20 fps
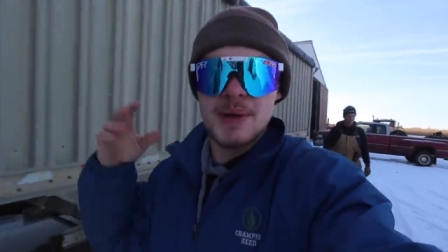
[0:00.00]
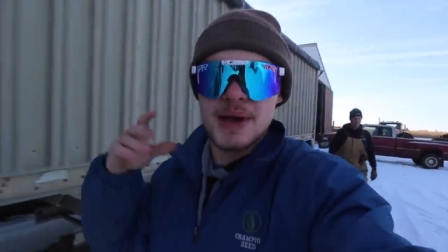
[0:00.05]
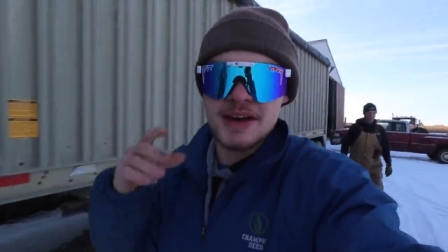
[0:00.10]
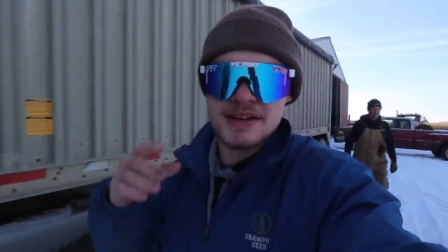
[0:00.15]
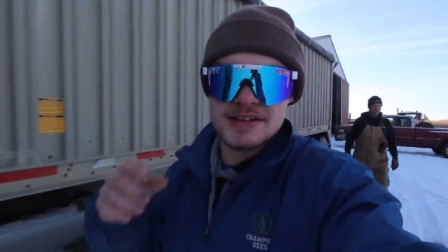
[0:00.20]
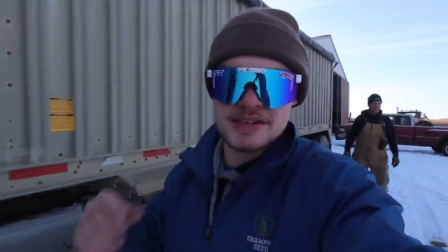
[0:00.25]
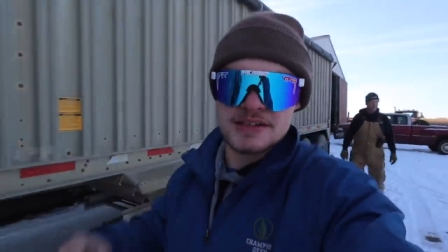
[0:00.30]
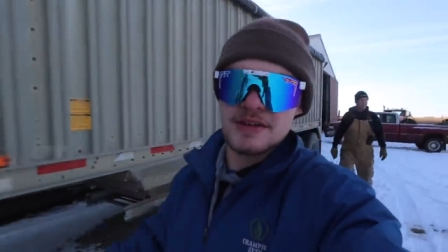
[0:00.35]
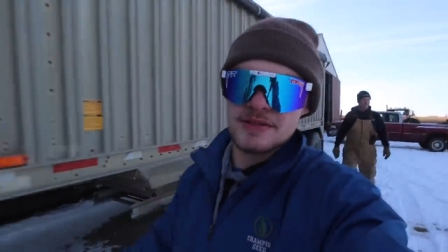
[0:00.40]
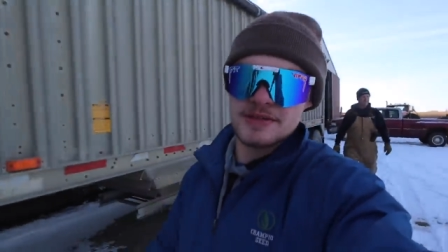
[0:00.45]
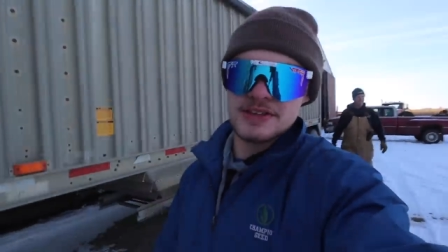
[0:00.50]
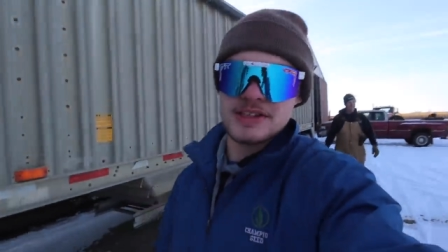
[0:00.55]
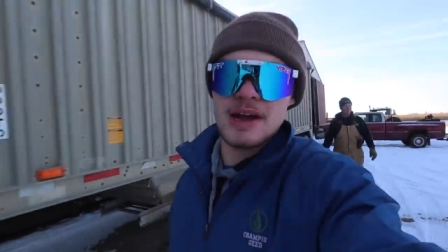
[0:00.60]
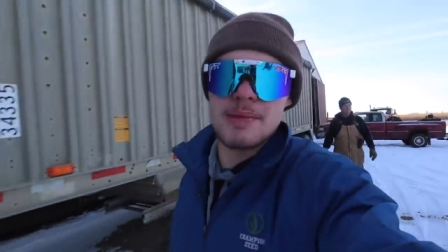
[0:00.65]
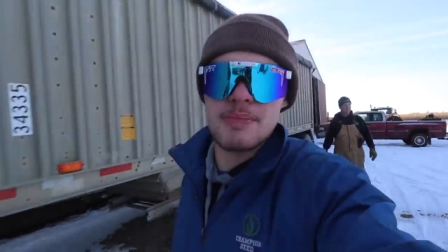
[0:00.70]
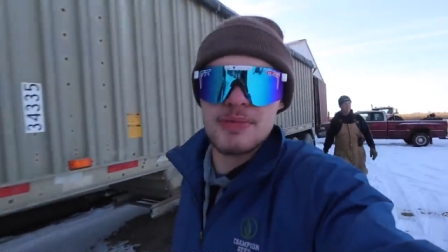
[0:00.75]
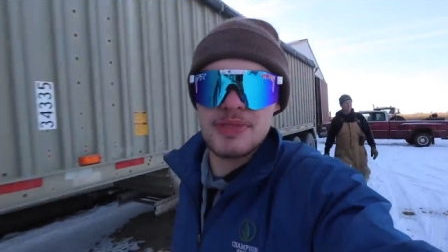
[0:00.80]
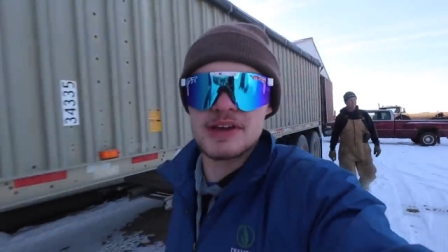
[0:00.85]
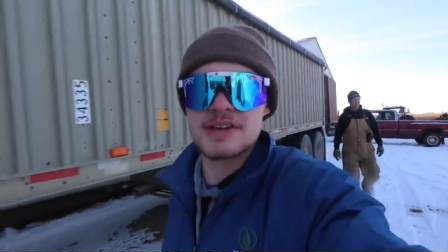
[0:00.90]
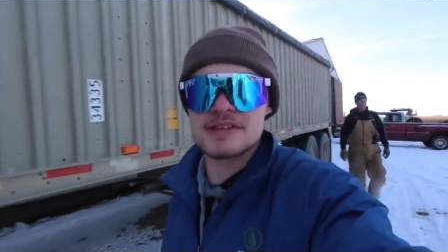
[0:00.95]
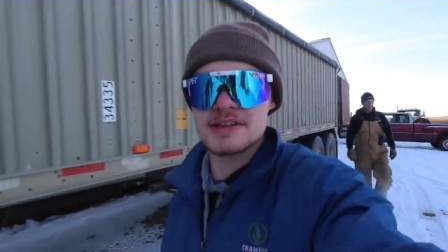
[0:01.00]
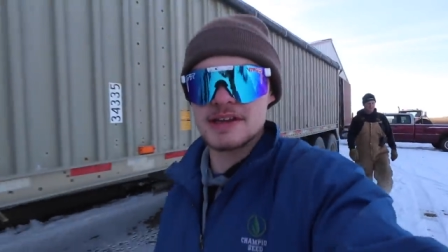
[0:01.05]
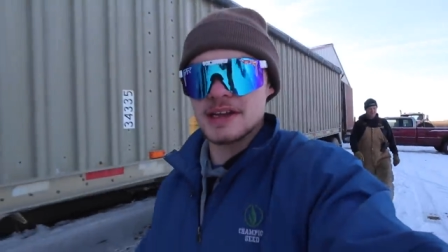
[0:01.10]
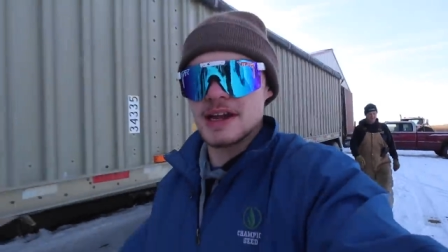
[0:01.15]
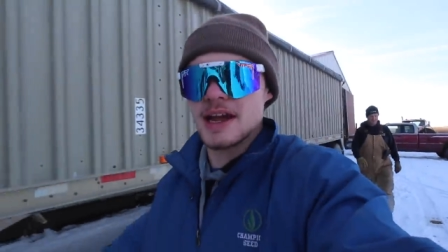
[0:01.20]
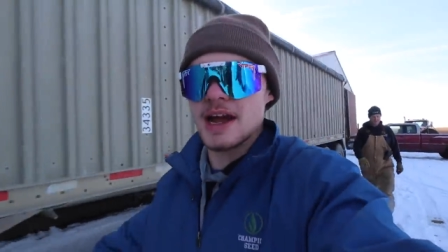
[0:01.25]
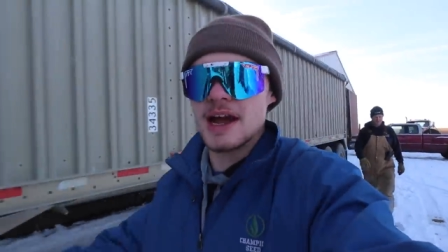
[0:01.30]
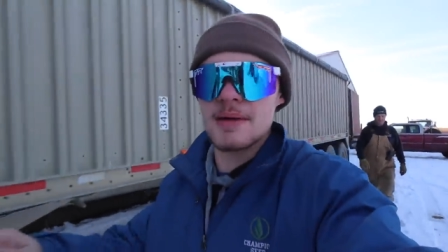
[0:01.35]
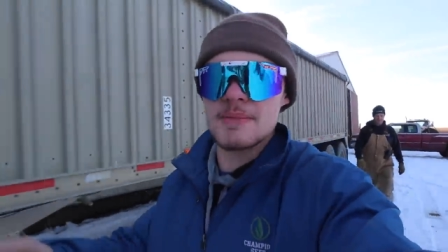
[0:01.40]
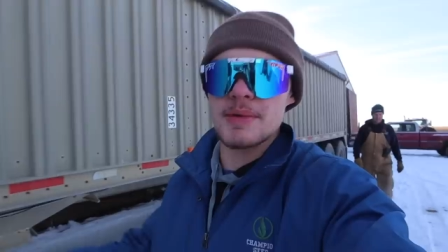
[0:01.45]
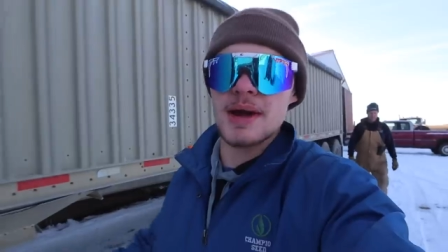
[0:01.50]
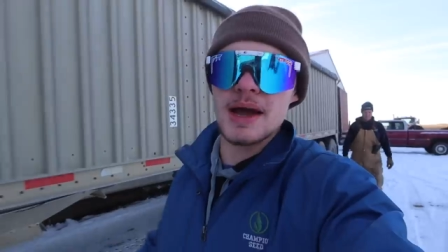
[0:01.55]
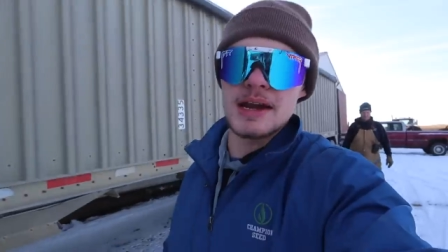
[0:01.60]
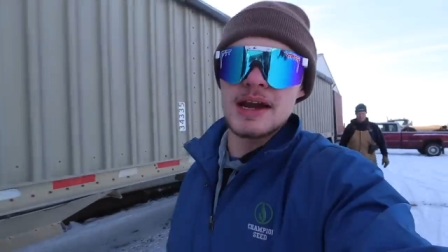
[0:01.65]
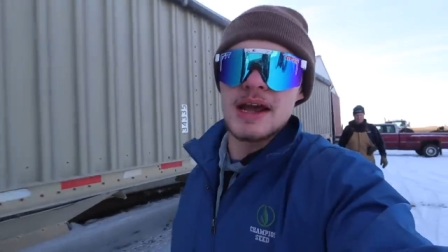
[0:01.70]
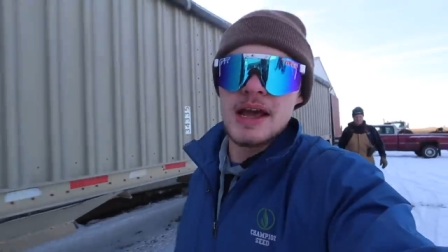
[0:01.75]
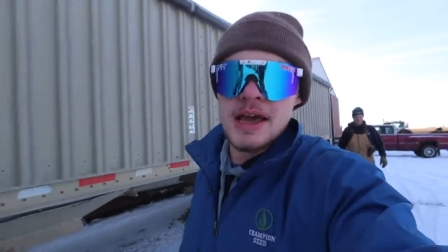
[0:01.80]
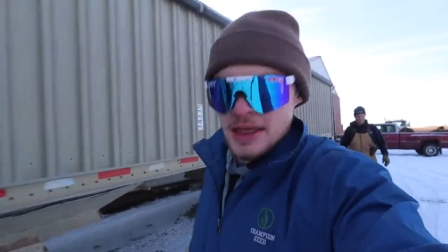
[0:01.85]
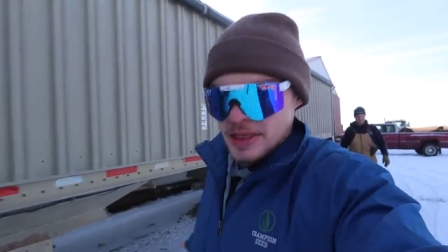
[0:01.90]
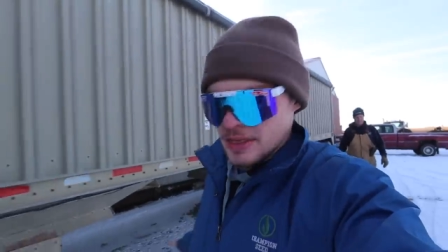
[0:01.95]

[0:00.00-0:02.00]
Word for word: We gotta service a couple things on the combine,